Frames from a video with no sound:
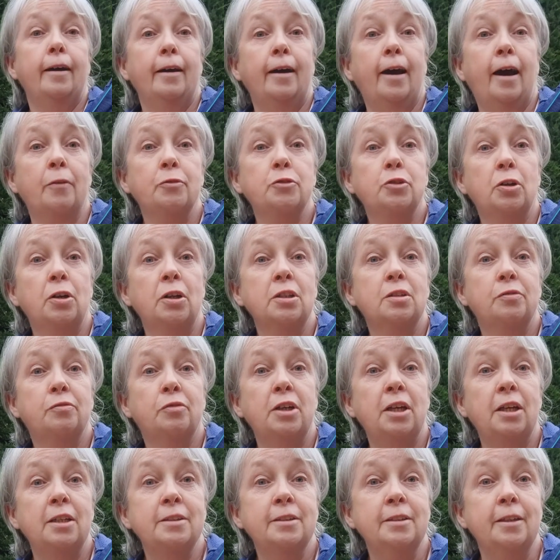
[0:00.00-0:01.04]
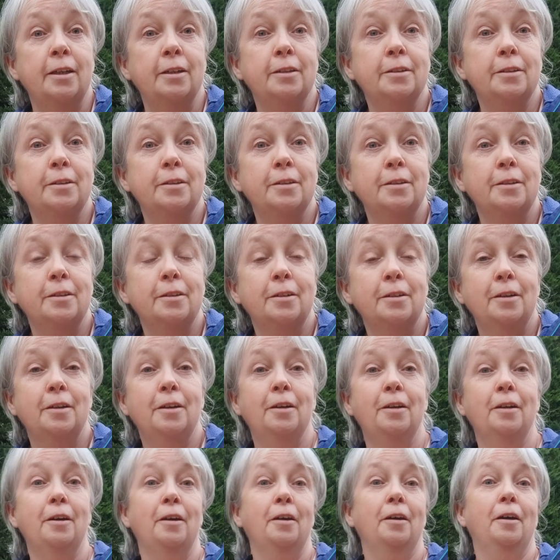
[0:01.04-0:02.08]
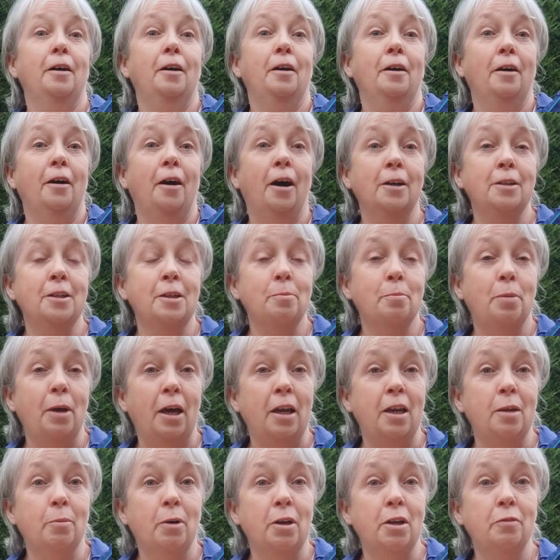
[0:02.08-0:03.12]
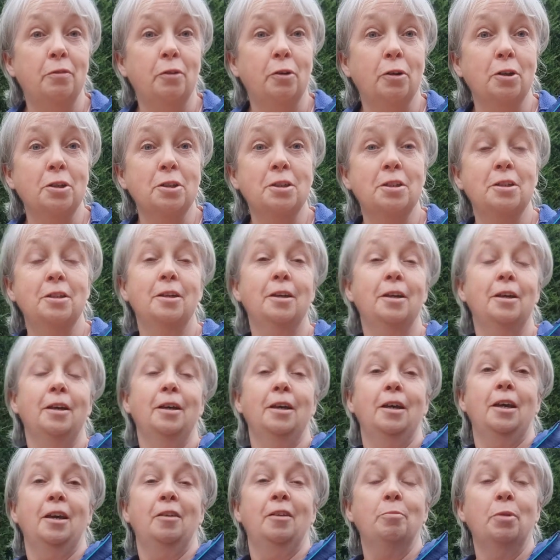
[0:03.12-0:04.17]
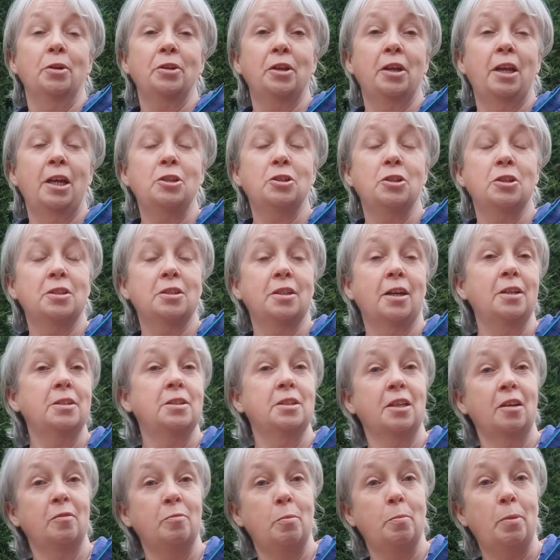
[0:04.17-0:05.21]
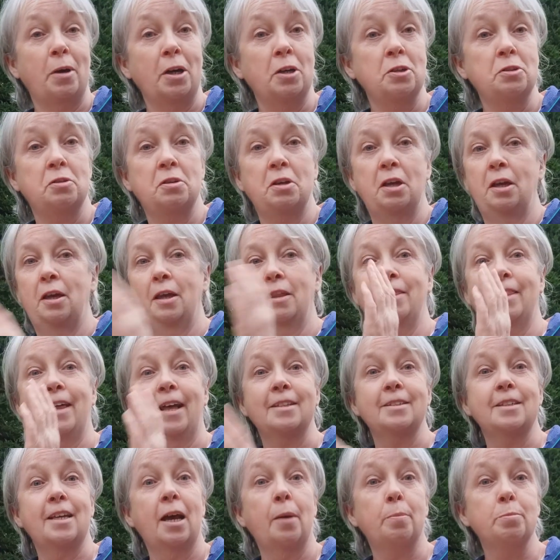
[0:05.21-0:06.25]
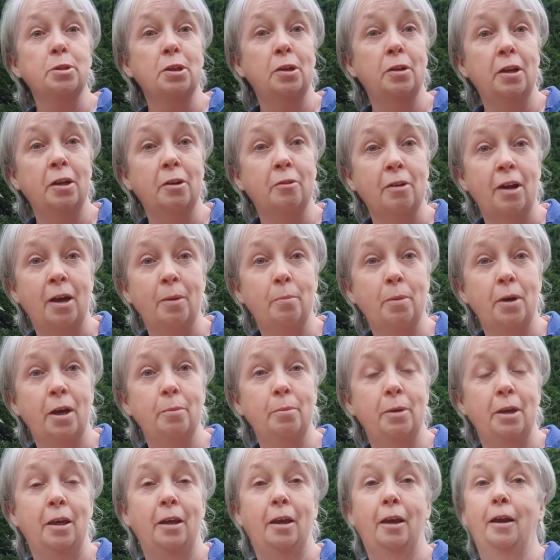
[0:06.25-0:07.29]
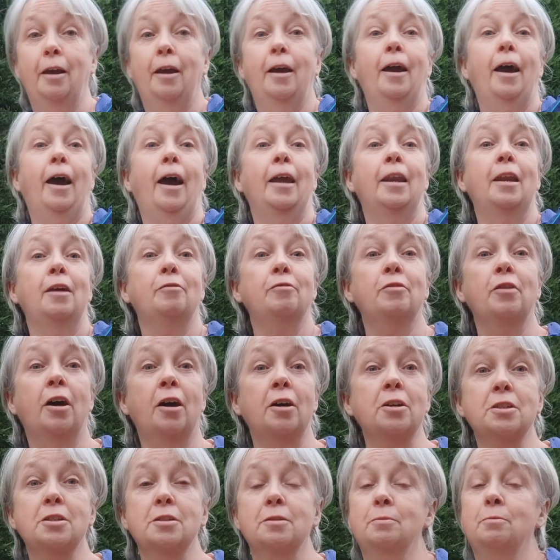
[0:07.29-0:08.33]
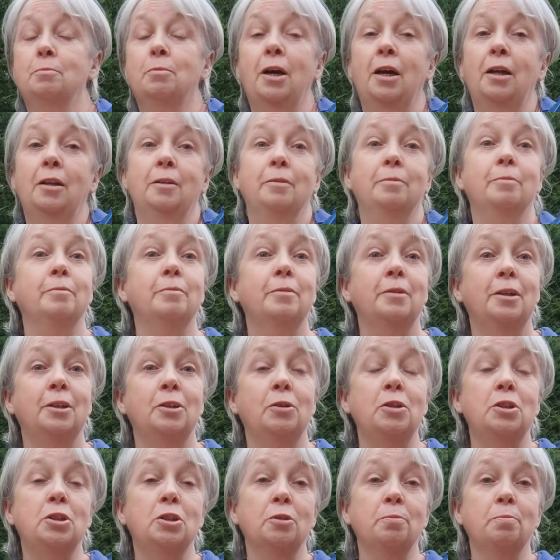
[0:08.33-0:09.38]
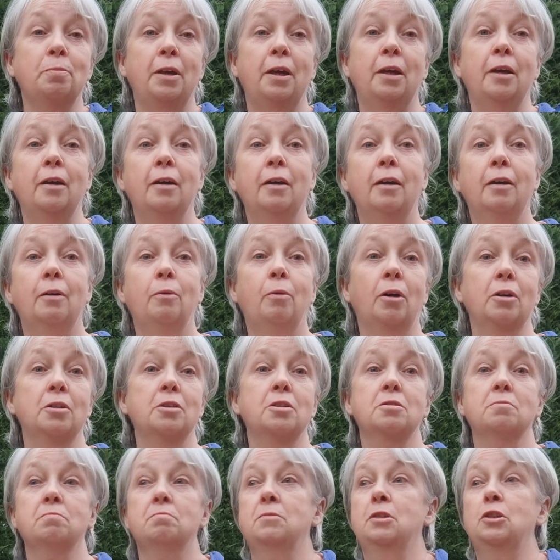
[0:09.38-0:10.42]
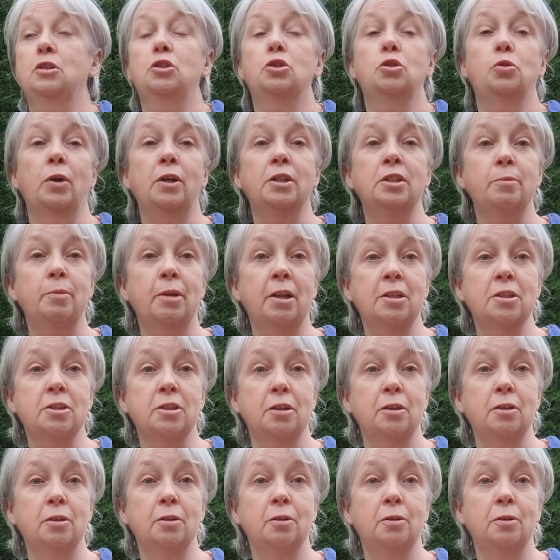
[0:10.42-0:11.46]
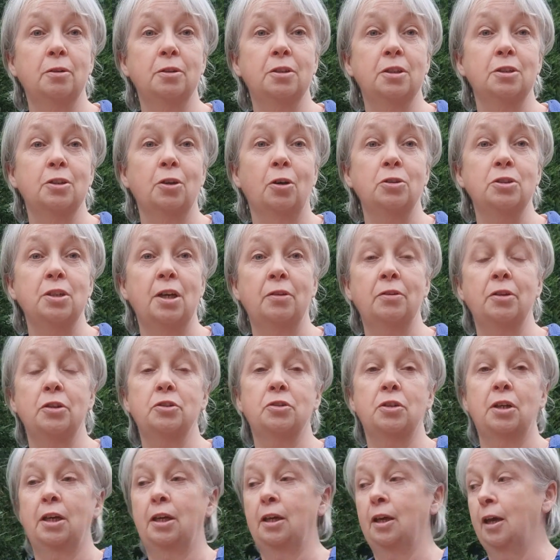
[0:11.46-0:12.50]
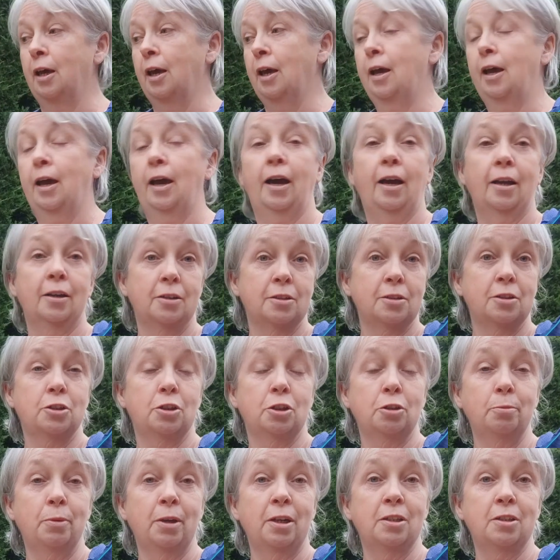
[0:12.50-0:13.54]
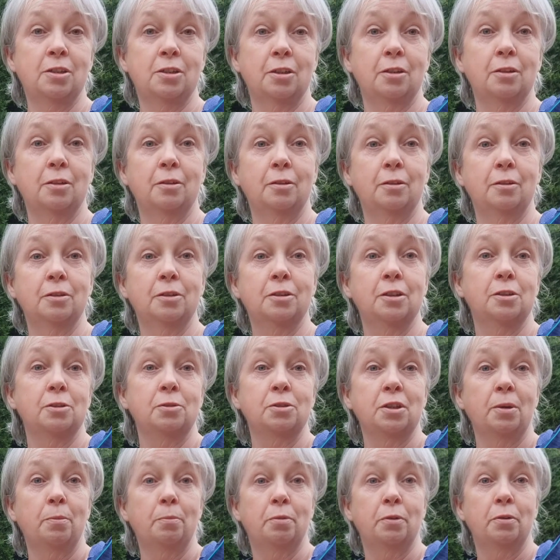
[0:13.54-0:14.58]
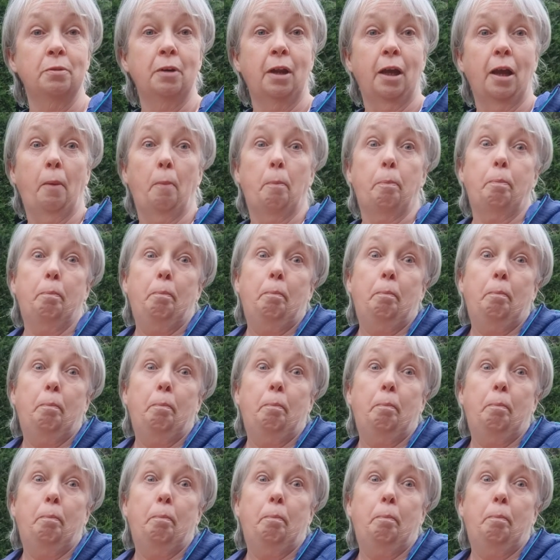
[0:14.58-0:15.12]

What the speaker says: After all, it's free, isn't it? I didn't pay any money for it. If Mother Nature decides to give me back a tree, that's absolutely grand by me. And if not, well, it only took me, 20 minutes to saw down the tree and 2 minutes to do some pruning.